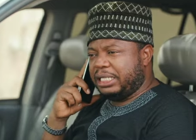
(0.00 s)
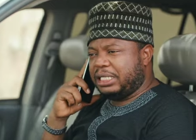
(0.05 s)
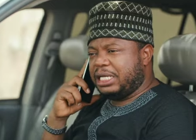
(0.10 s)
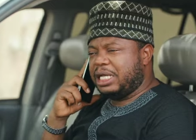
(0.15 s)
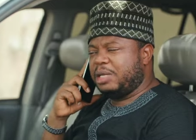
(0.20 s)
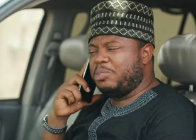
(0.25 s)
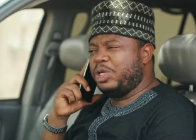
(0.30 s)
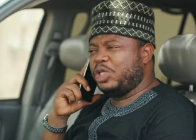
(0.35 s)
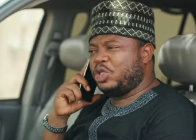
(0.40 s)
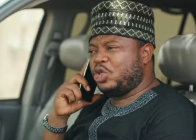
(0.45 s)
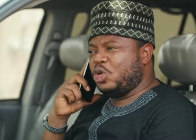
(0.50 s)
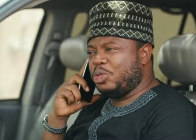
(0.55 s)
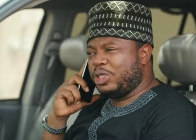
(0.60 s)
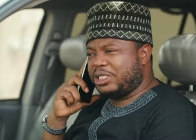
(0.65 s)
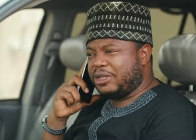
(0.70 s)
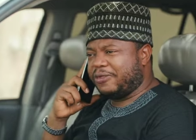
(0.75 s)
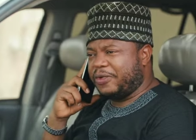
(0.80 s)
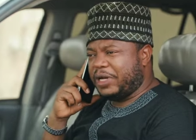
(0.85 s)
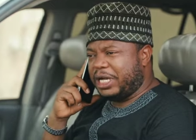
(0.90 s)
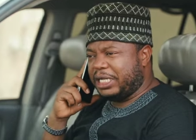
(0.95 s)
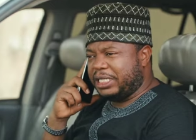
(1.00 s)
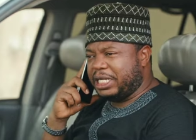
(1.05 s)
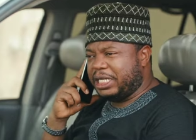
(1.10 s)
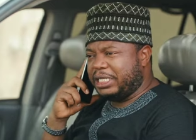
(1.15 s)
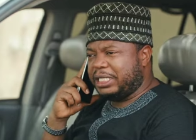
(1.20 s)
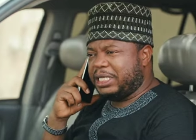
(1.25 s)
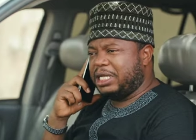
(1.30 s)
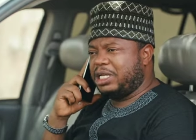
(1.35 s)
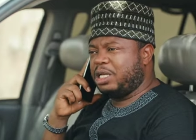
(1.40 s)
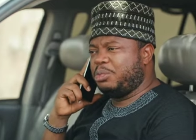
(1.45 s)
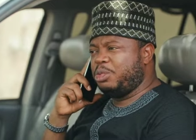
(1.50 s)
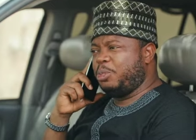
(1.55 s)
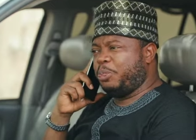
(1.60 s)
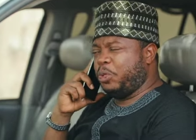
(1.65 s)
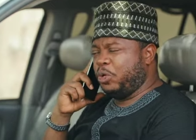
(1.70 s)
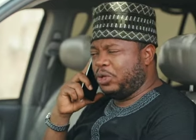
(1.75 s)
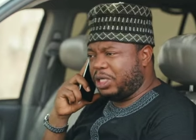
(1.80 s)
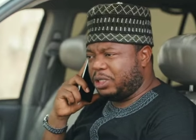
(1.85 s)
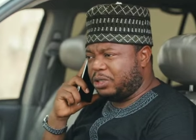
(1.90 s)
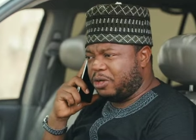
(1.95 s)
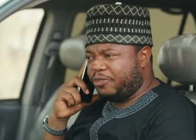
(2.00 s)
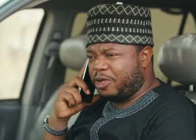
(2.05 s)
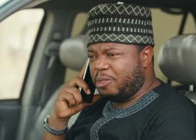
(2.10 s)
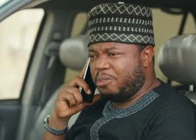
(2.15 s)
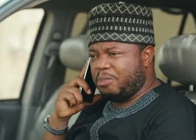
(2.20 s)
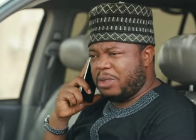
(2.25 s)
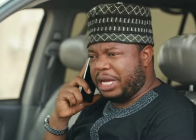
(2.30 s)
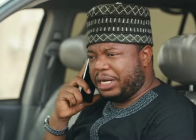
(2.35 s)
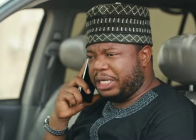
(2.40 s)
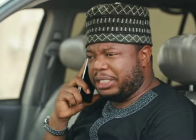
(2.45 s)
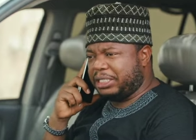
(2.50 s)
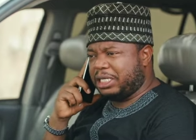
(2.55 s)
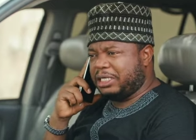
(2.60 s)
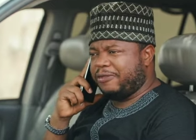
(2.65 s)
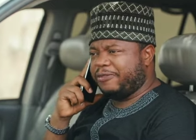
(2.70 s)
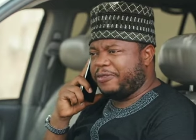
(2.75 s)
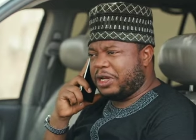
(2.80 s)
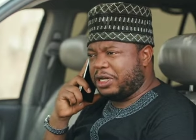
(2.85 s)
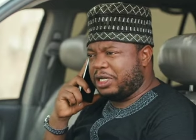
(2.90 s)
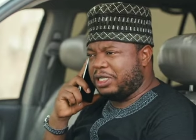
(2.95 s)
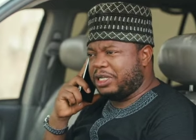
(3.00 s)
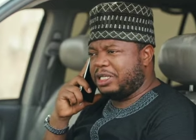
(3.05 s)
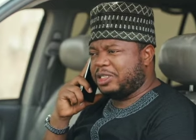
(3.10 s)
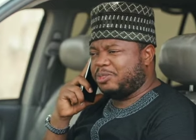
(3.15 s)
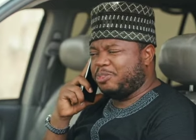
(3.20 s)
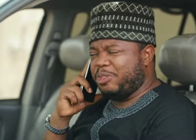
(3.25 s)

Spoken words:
that means you must have had that enemy pulled out of the marriage at the very last